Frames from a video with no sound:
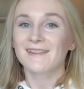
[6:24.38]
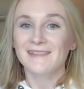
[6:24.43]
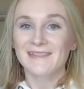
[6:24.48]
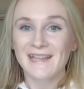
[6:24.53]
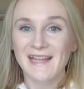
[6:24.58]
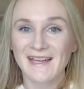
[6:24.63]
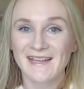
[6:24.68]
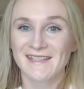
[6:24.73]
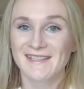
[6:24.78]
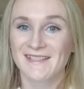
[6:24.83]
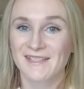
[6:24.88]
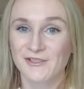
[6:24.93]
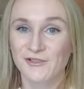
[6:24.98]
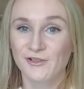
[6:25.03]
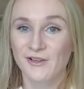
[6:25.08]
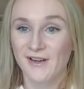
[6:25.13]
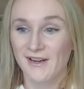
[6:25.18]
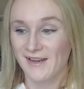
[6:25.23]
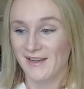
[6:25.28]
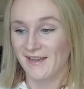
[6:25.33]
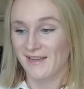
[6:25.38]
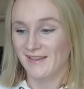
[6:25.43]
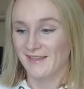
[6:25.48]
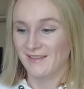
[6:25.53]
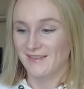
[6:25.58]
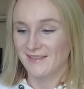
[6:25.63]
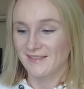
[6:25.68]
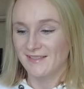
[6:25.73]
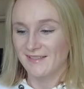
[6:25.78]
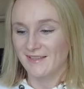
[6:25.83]
Let's try
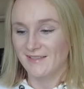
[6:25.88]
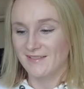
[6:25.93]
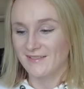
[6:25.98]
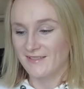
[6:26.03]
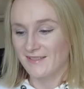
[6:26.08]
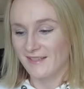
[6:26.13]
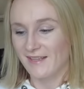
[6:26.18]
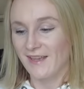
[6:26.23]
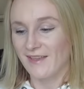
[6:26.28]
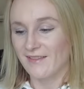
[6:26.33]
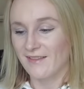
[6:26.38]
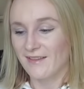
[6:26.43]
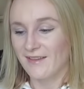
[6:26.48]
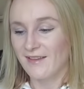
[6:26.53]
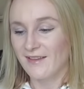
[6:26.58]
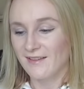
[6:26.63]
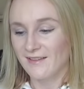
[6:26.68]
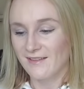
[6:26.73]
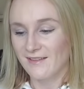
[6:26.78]
the scent together